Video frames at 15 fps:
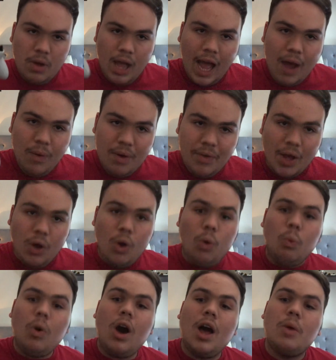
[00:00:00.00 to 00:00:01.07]
However,
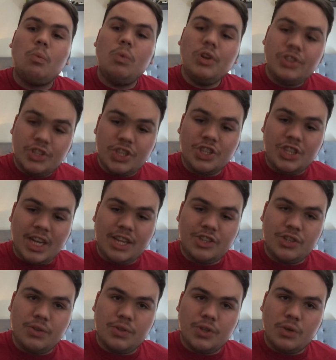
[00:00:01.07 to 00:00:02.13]
what I would
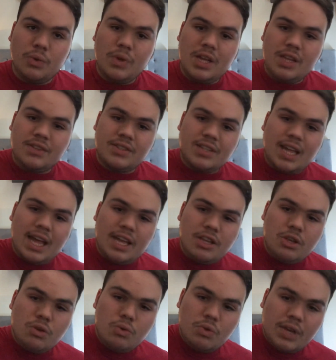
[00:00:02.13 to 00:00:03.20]
suggest you do is
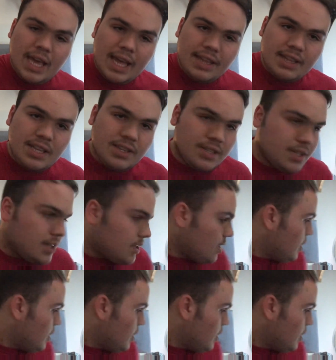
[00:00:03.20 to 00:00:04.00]
that you get this